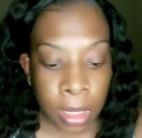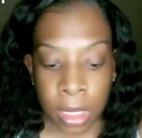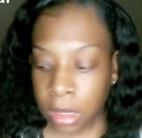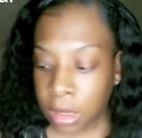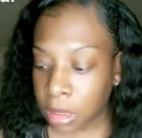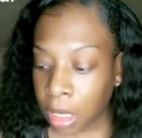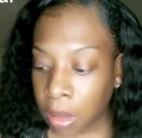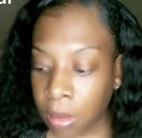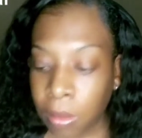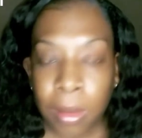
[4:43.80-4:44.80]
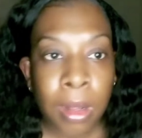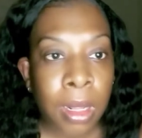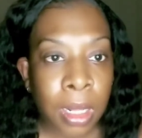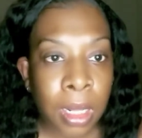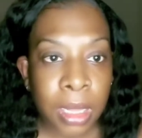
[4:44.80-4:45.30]
So
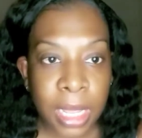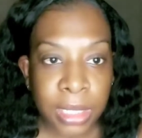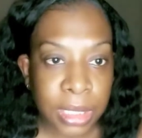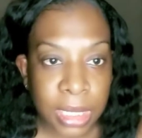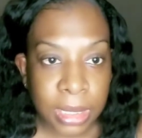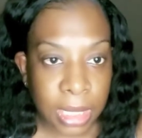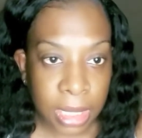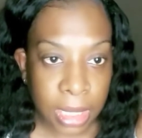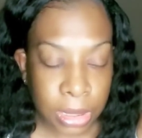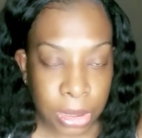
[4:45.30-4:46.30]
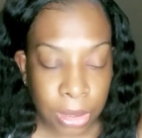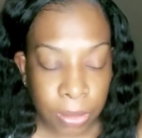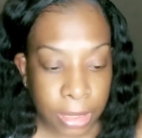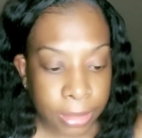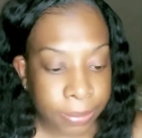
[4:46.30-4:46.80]
let's just get into it.